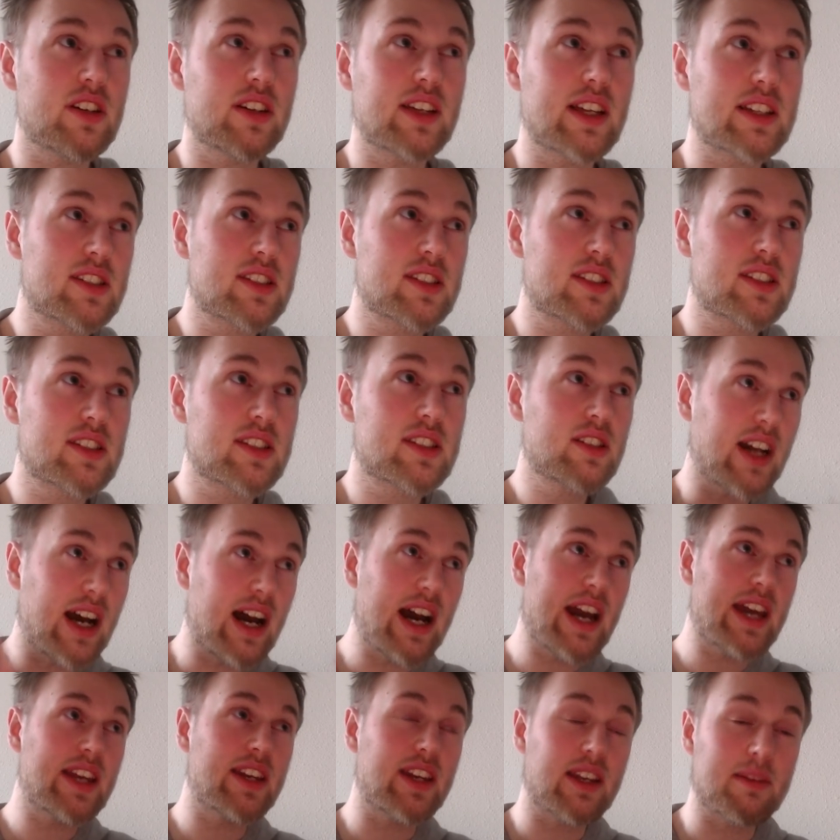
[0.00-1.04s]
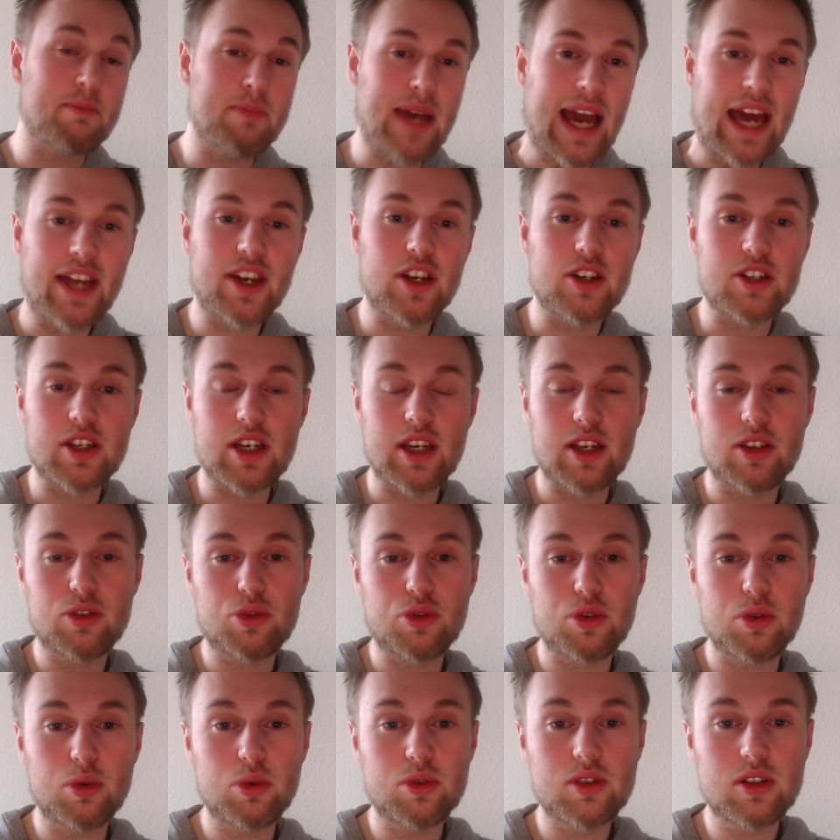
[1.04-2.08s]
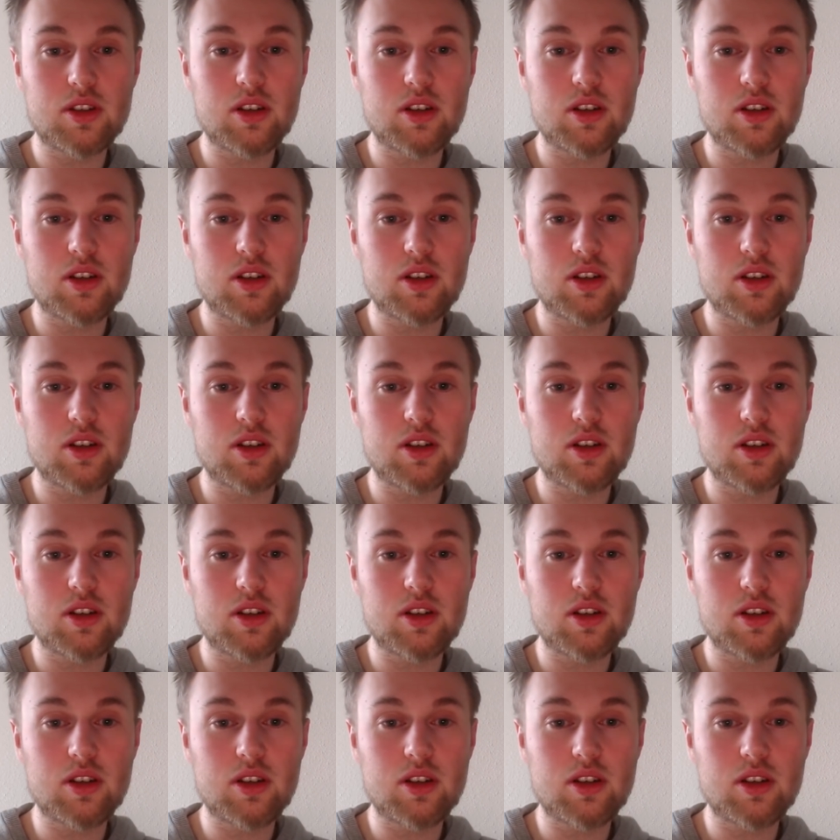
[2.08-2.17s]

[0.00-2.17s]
That's guiding and managing truth,